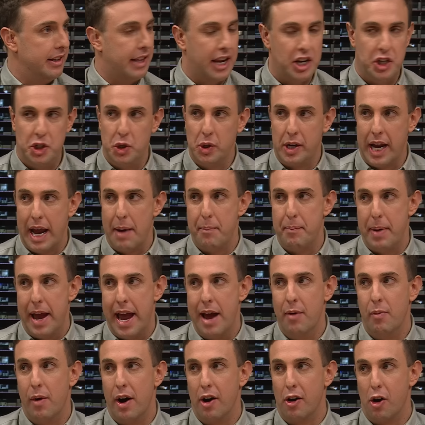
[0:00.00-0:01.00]
they should get
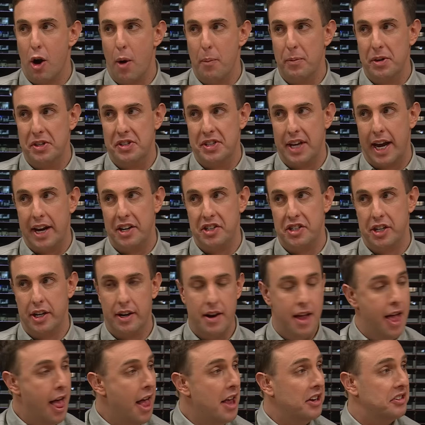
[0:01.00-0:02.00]
band one
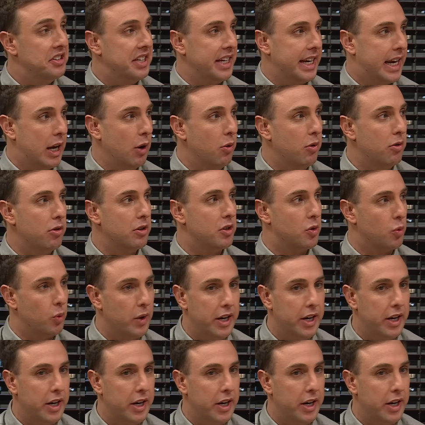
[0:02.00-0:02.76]
compensation. St Kilda is